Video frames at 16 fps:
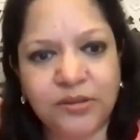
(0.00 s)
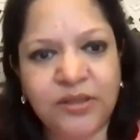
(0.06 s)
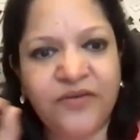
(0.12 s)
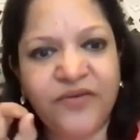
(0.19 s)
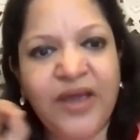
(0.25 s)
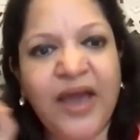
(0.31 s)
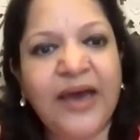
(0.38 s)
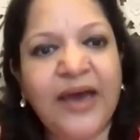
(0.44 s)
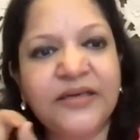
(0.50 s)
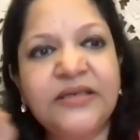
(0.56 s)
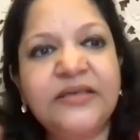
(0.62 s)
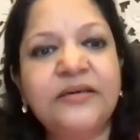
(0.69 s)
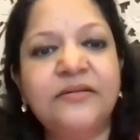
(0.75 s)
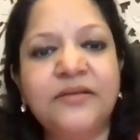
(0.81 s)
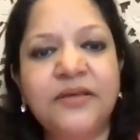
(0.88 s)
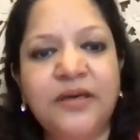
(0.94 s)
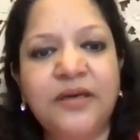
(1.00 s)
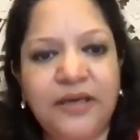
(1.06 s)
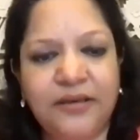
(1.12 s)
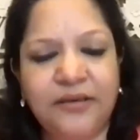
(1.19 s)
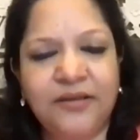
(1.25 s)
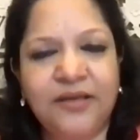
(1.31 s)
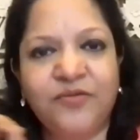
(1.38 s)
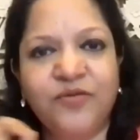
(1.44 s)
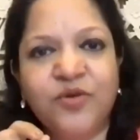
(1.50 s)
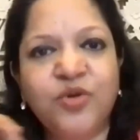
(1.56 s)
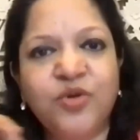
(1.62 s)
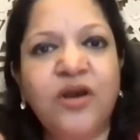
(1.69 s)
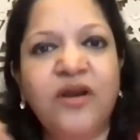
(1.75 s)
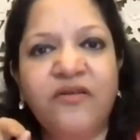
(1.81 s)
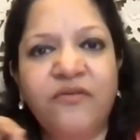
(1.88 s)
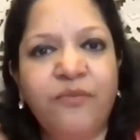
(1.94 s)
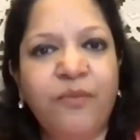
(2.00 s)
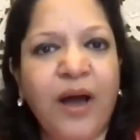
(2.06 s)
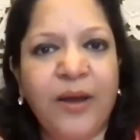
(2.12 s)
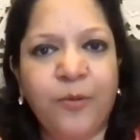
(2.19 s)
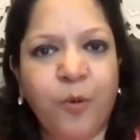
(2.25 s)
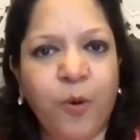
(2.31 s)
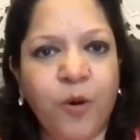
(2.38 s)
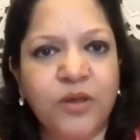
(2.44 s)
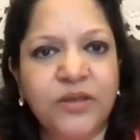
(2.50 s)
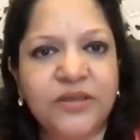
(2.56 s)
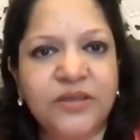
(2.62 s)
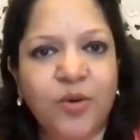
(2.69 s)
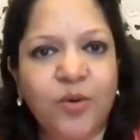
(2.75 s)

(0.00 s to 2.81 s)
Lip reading: that we had internally that we used to live by was,